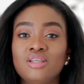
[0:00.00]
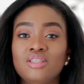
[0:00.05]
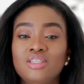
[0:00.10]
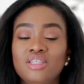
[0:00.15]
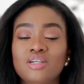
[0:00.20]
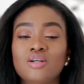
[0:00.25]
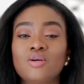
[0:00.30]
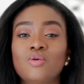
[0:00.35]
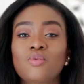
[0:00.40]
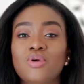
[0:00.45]

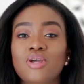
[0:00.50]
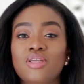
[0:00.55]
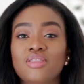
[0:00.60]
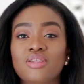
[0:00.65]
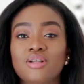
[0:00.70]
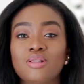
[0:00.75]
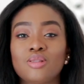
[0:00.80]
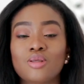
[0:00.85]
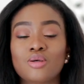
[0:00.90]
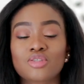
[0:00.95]
deal
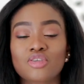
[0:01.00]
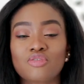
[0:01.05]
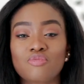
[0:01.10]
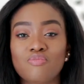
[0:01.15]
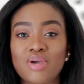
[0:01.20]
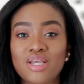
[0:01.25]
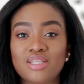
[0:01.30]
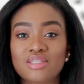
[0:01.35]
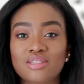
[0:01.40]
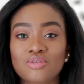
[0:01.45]
with a lot
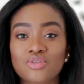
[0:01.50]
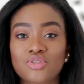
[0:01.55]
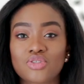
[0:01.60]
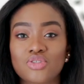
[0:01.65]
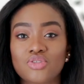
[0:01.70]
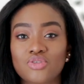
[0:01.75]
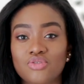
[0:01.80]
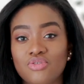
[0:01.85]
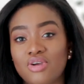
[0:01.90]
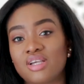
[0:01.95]
of mental
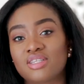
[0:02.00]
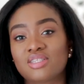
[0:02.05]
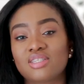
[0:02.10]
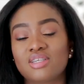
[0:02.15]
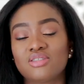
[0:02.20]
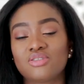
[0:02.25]
stress